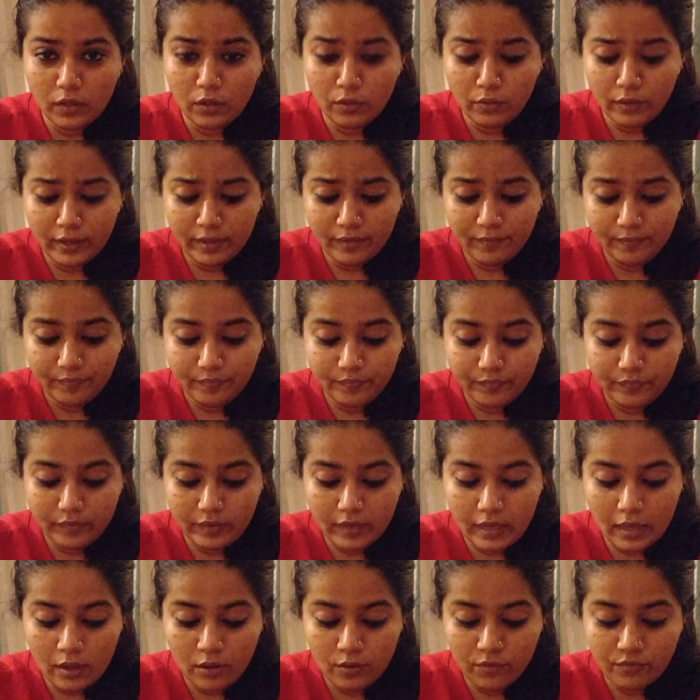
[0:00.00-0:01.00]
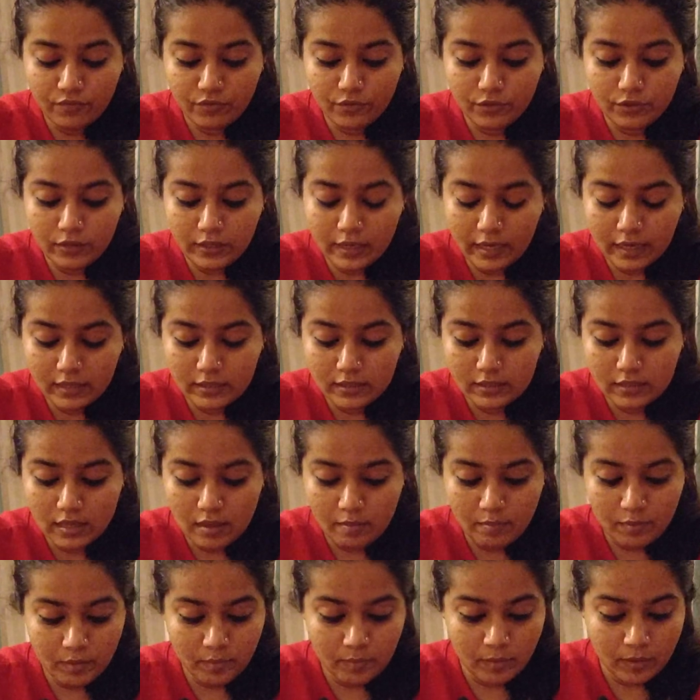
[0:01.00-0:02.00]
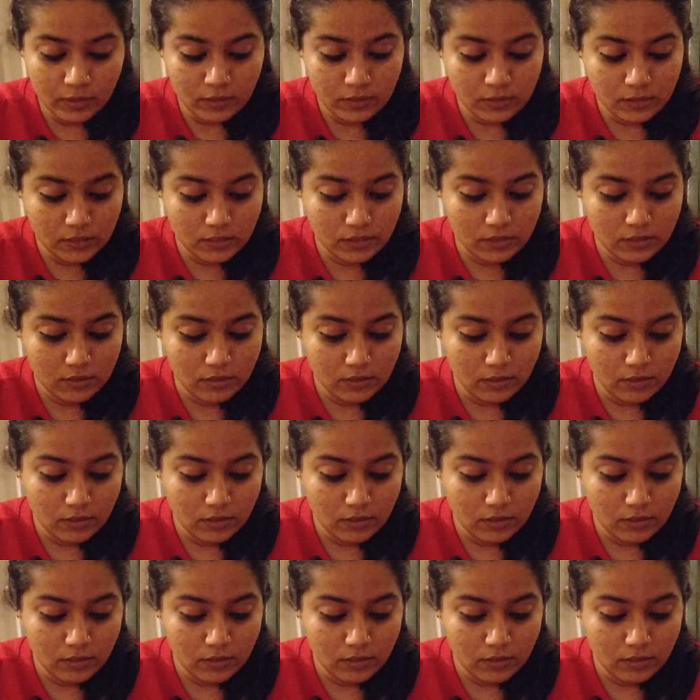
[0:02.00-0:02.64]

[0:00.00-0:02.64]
Okay. Now for the next coming months.